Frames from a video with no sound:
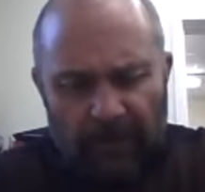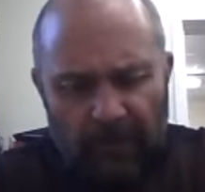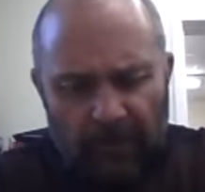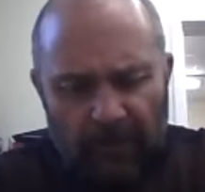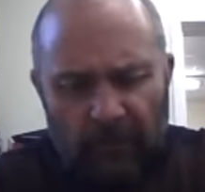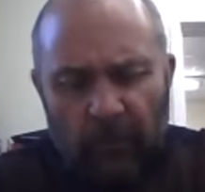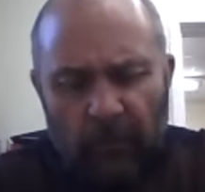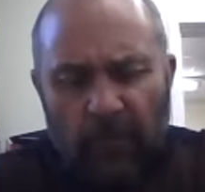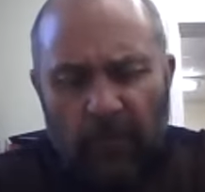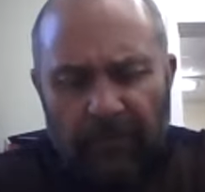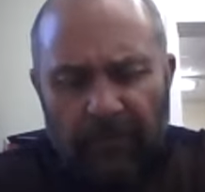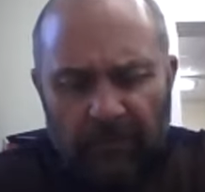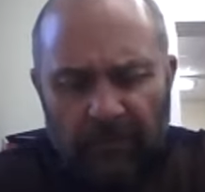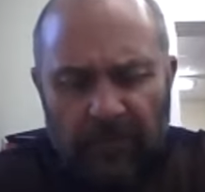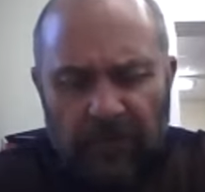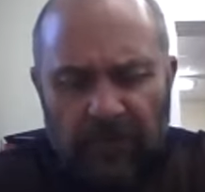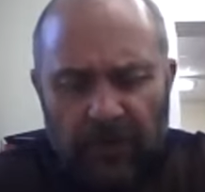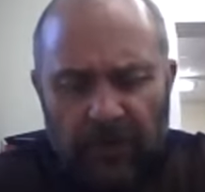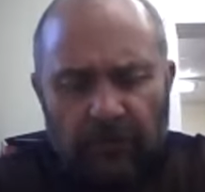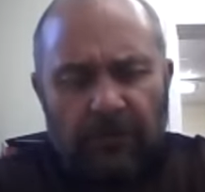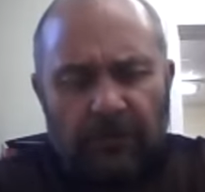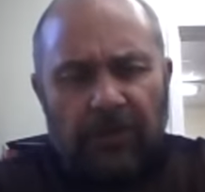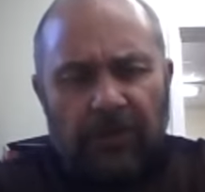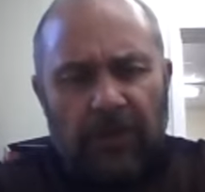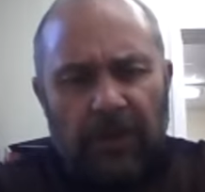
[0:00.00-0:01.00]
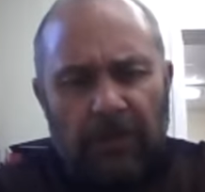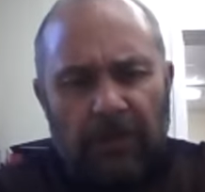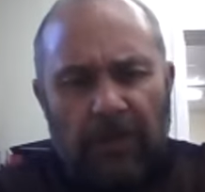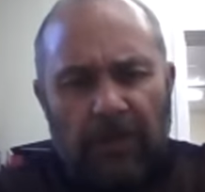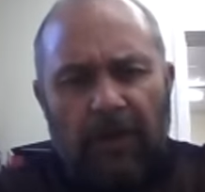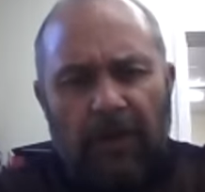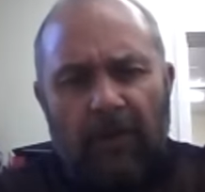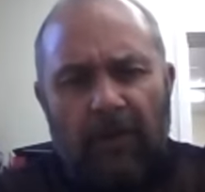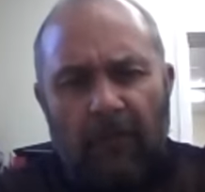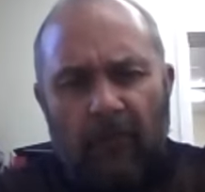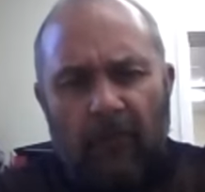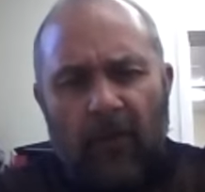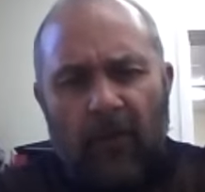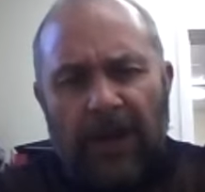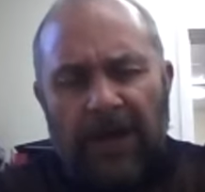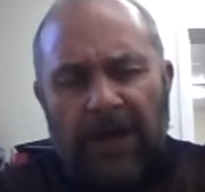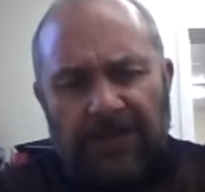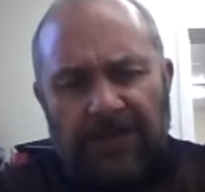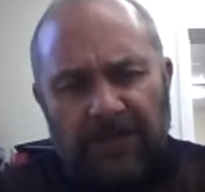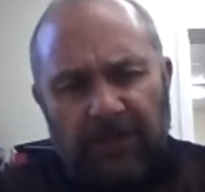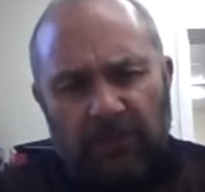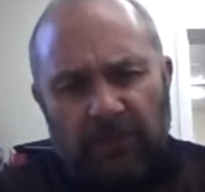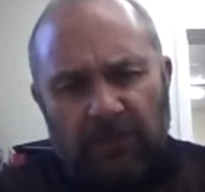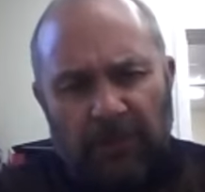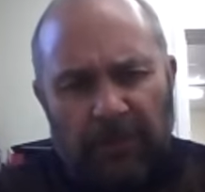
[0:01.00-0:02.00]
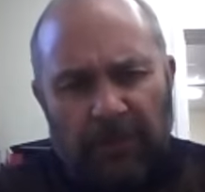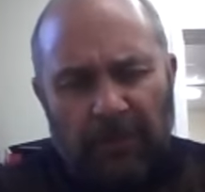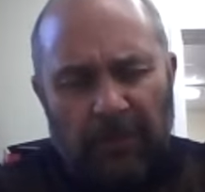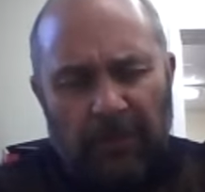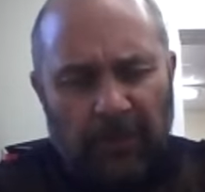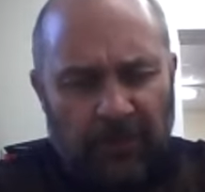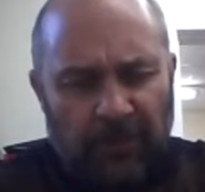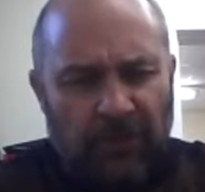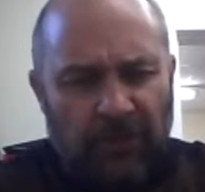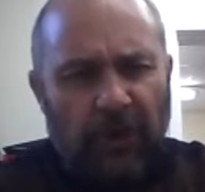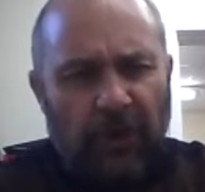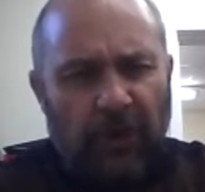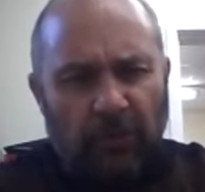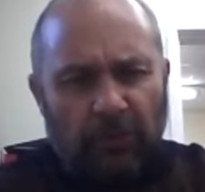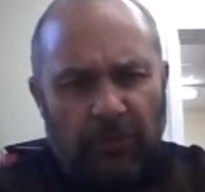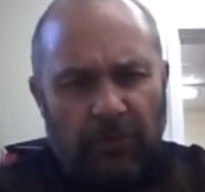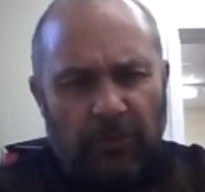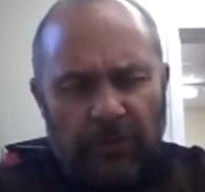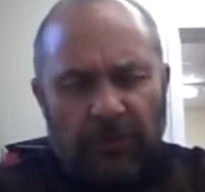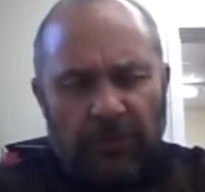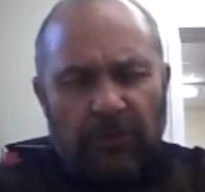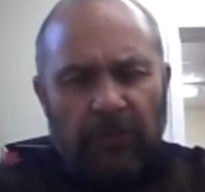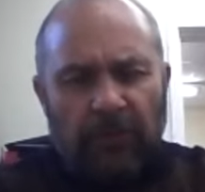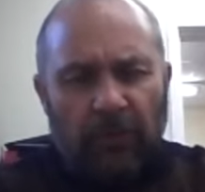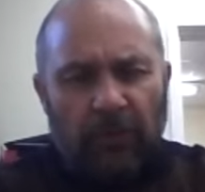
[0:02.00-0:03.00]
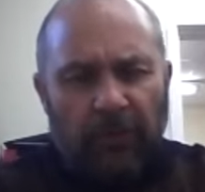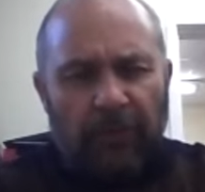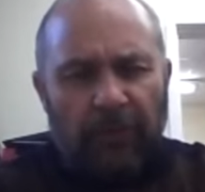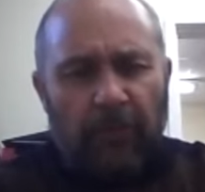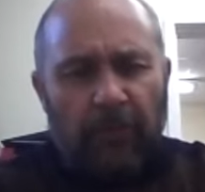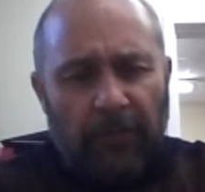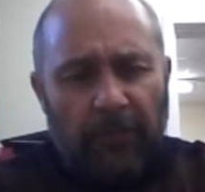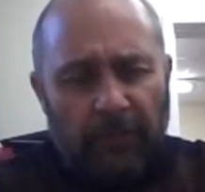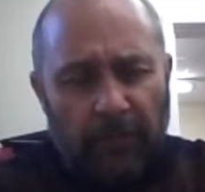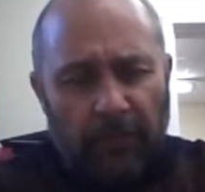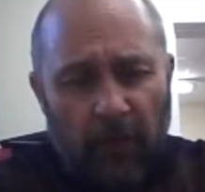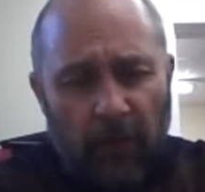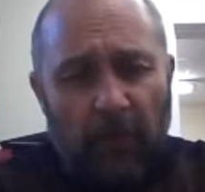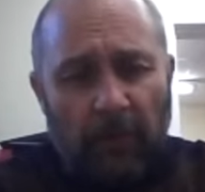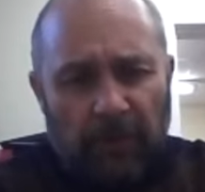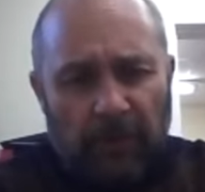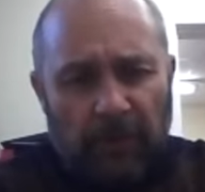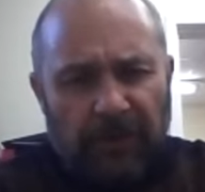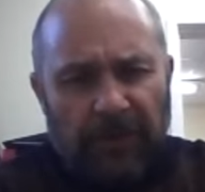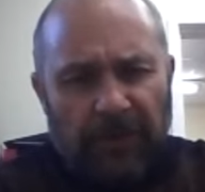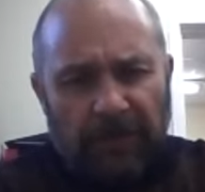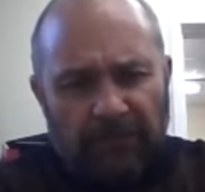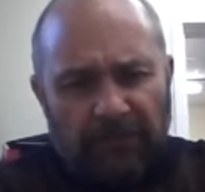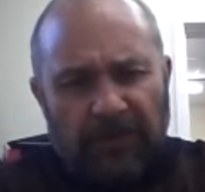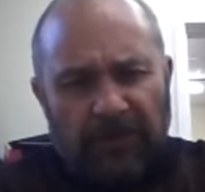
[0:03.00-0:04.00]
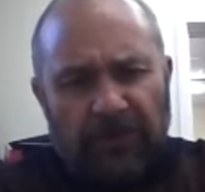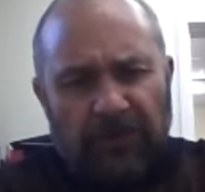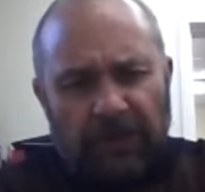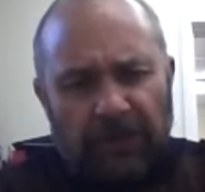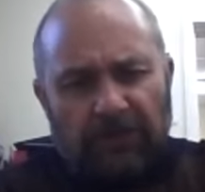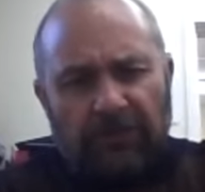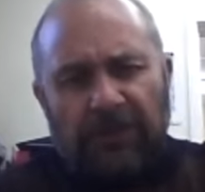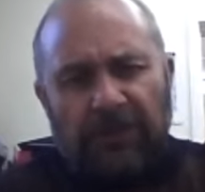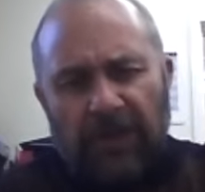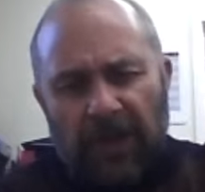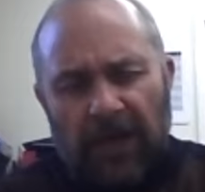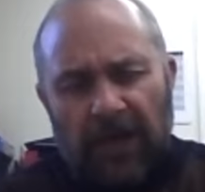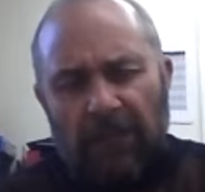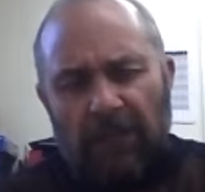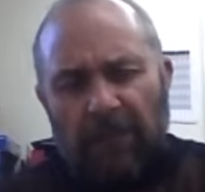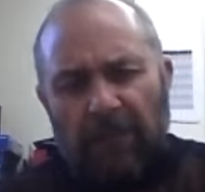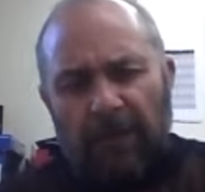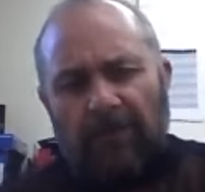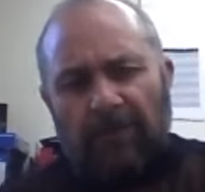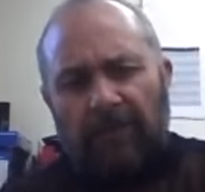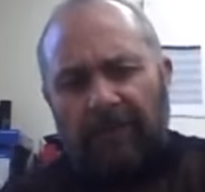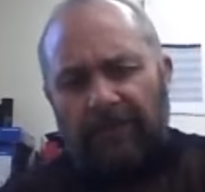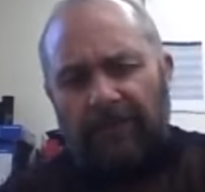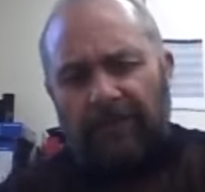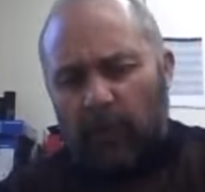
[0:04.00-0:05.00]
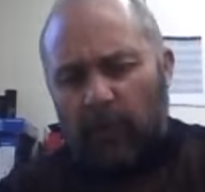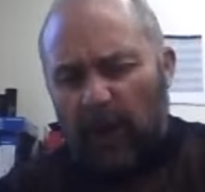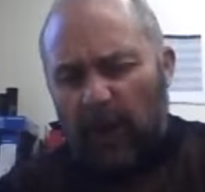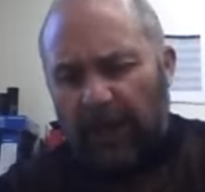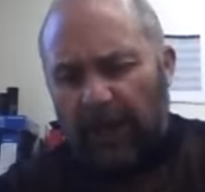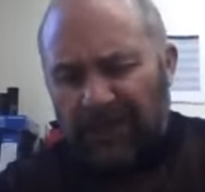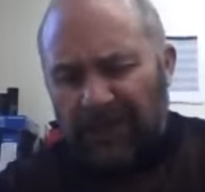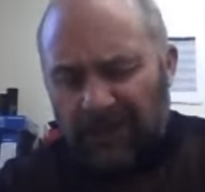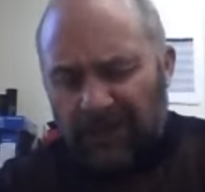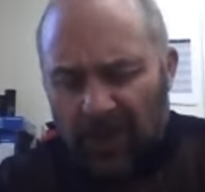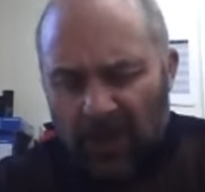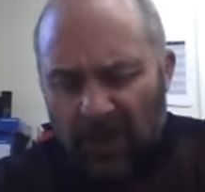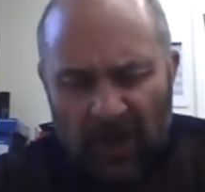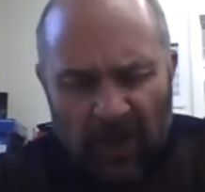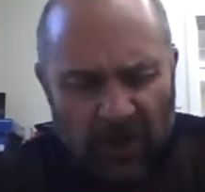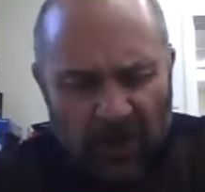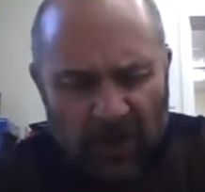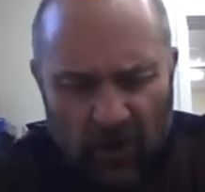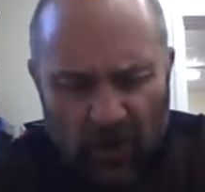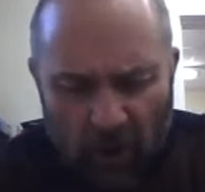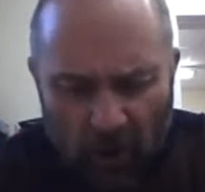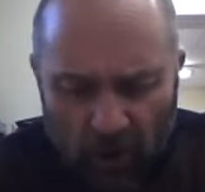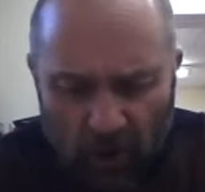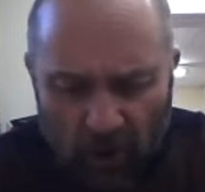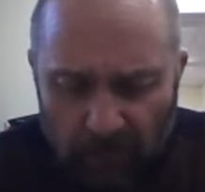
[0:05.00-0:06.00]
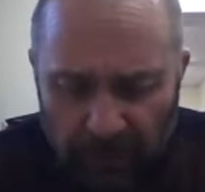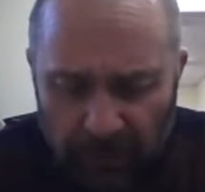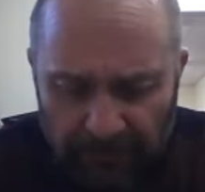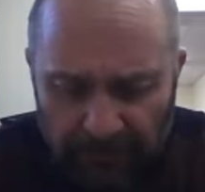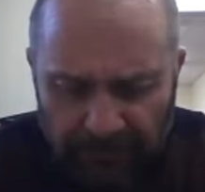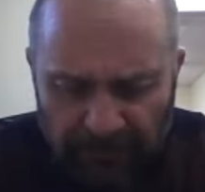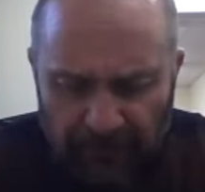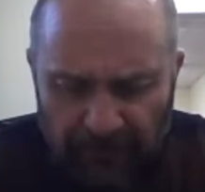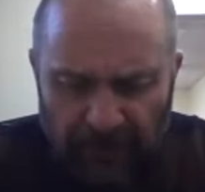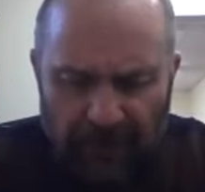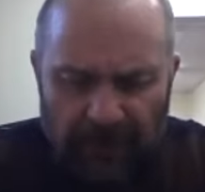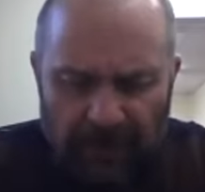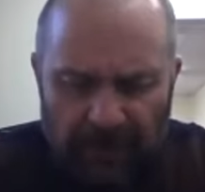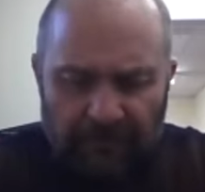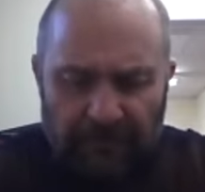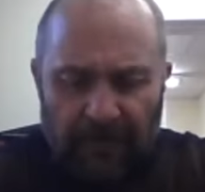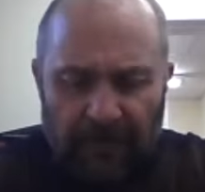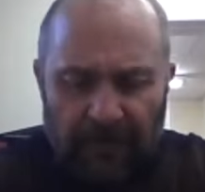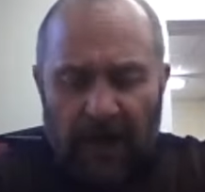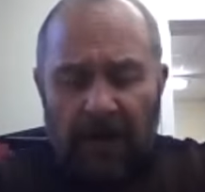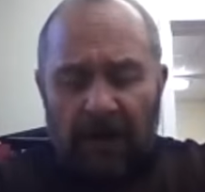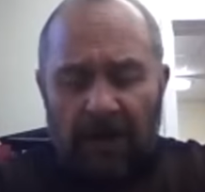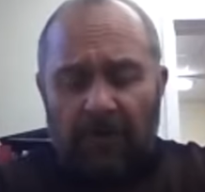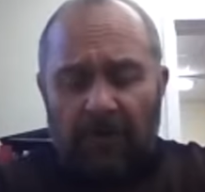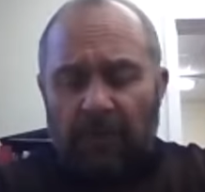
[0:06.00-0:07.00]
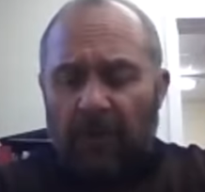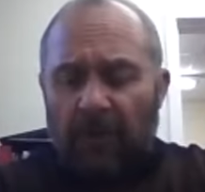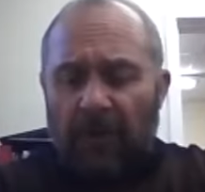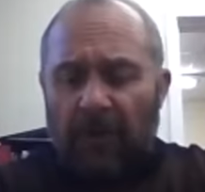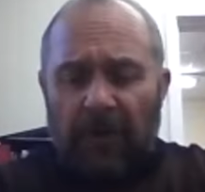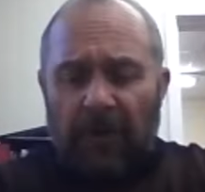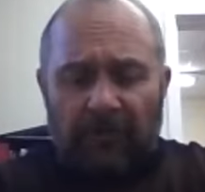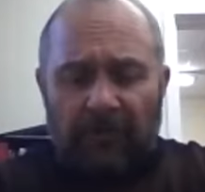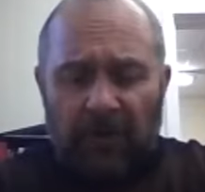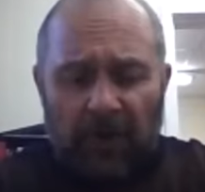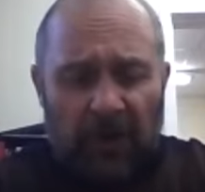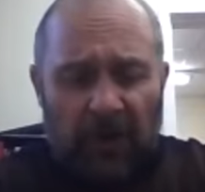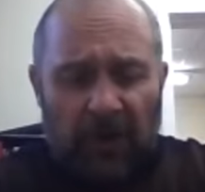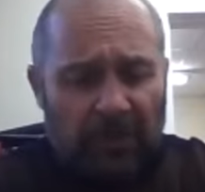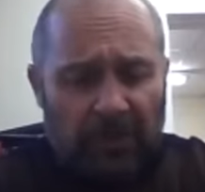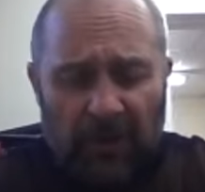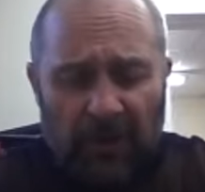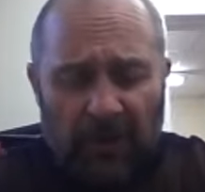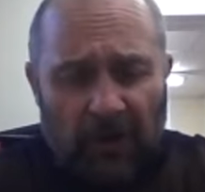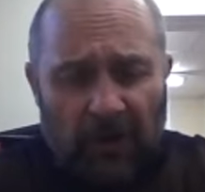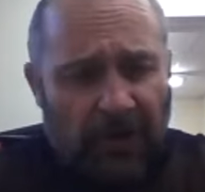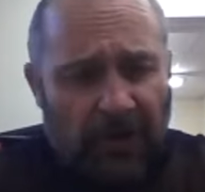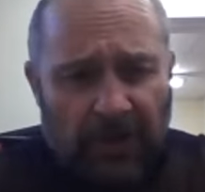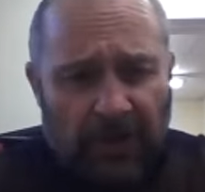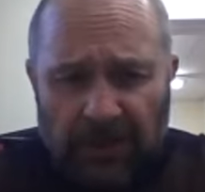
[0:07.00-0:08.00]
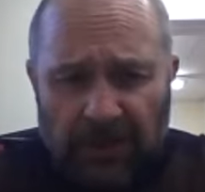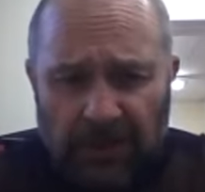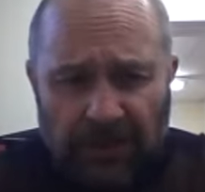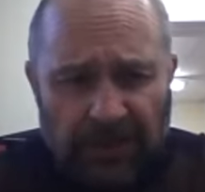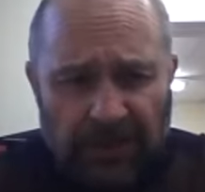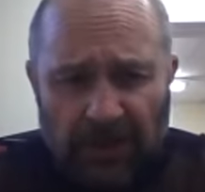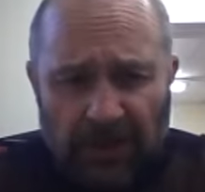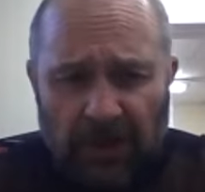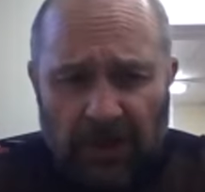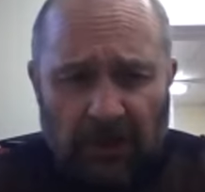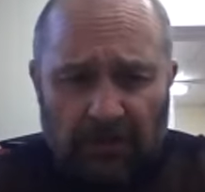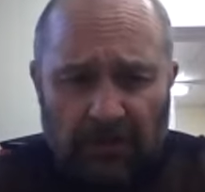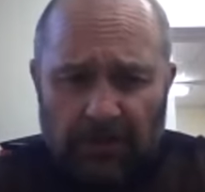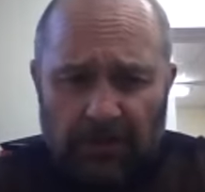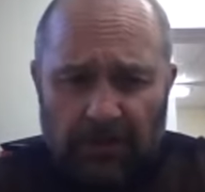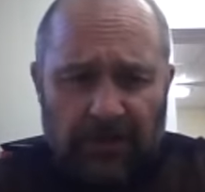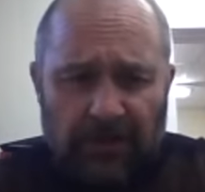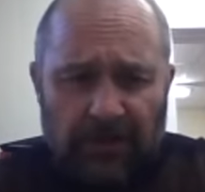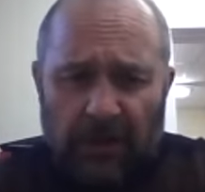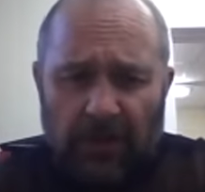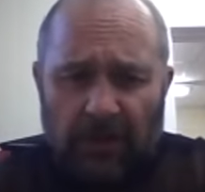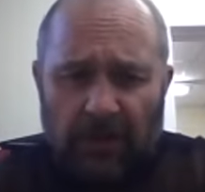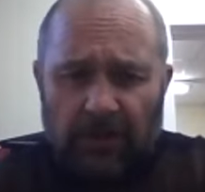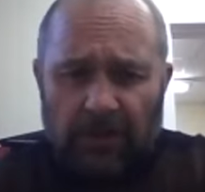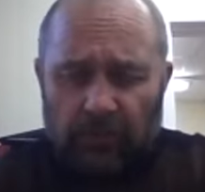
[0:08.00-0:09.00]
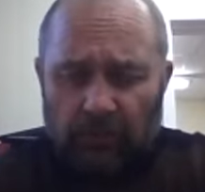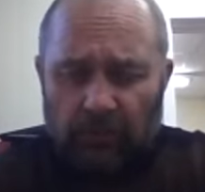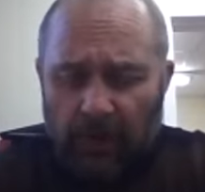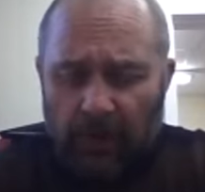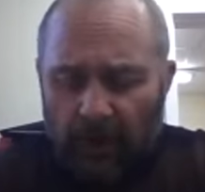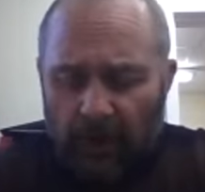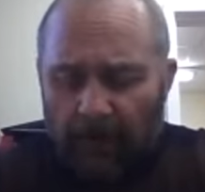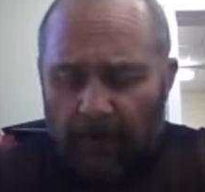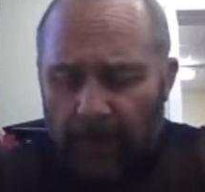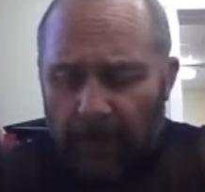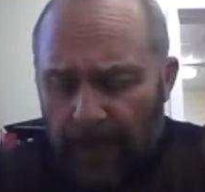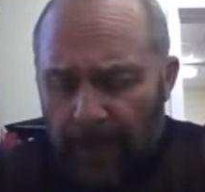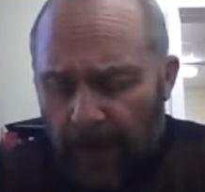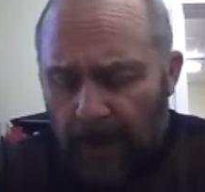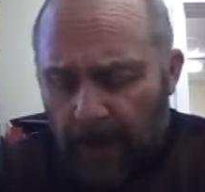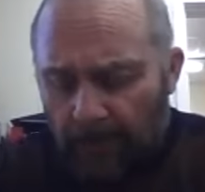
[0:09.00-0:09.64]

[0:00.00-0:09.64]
reduced the amount of waste that we produce. We've purposely reduced that amount of waste, not only for the environment. I've got to be honest, it's a cost thing as well.